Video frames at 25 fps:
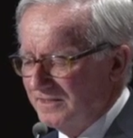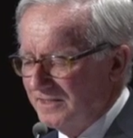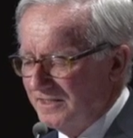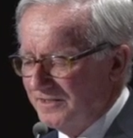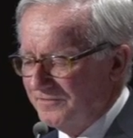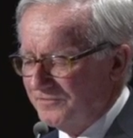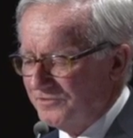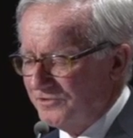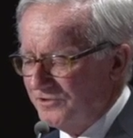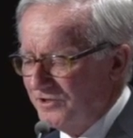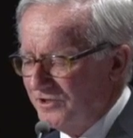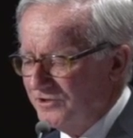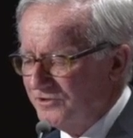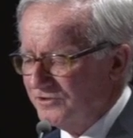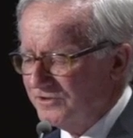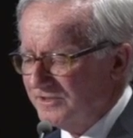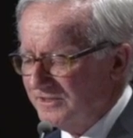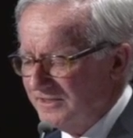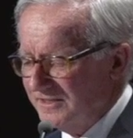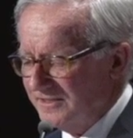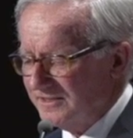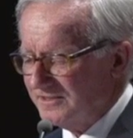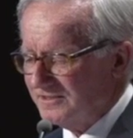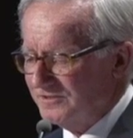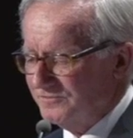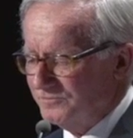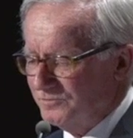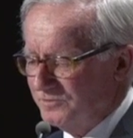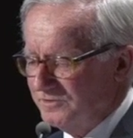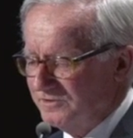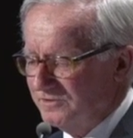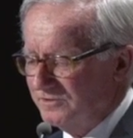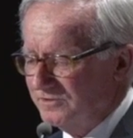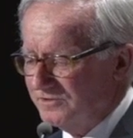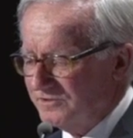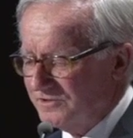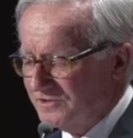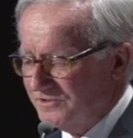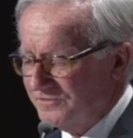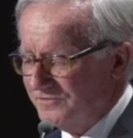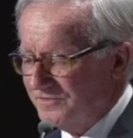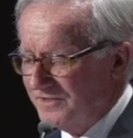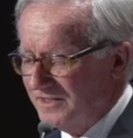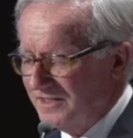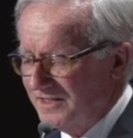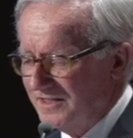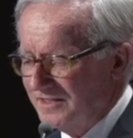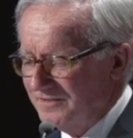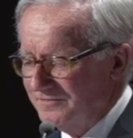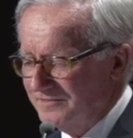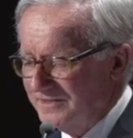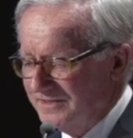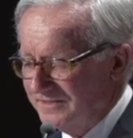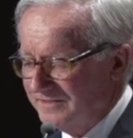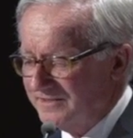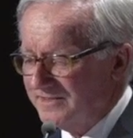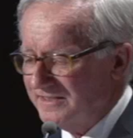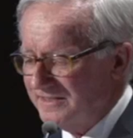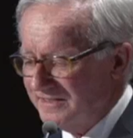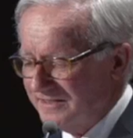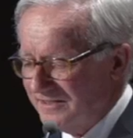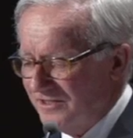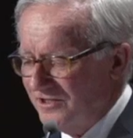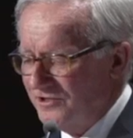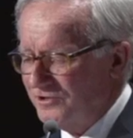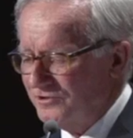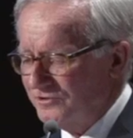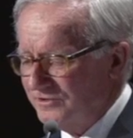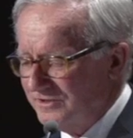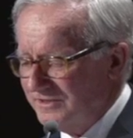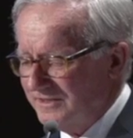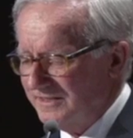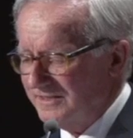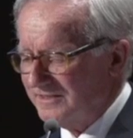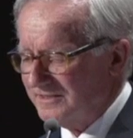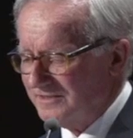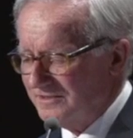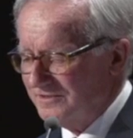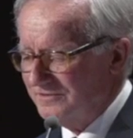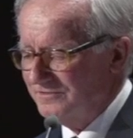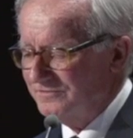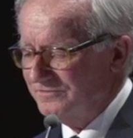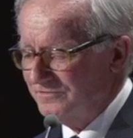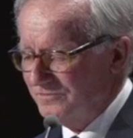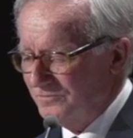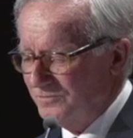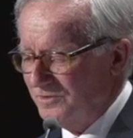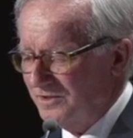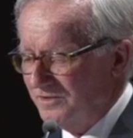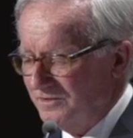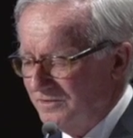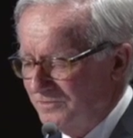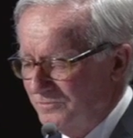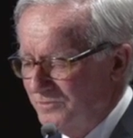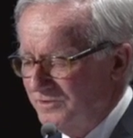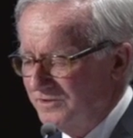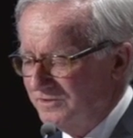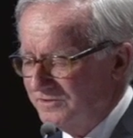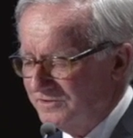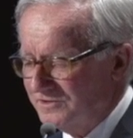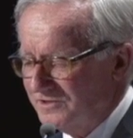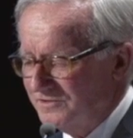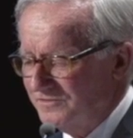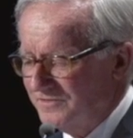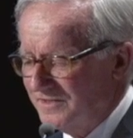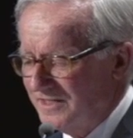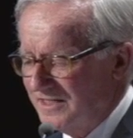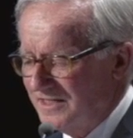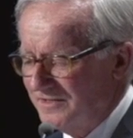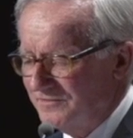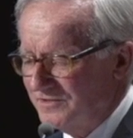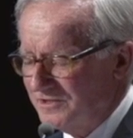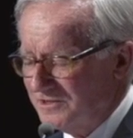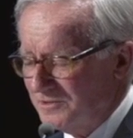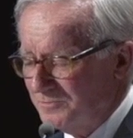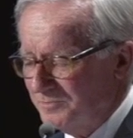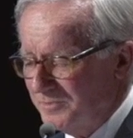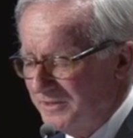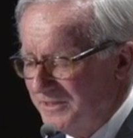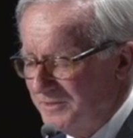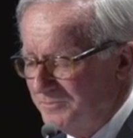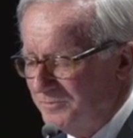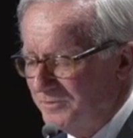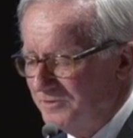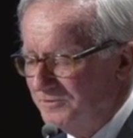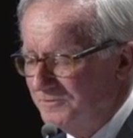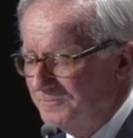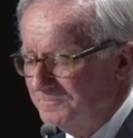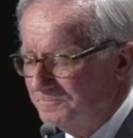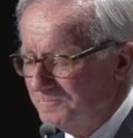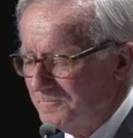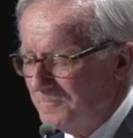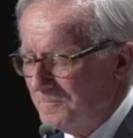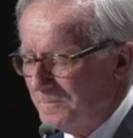if their own collective will to survive is their own collective will to survive as a people?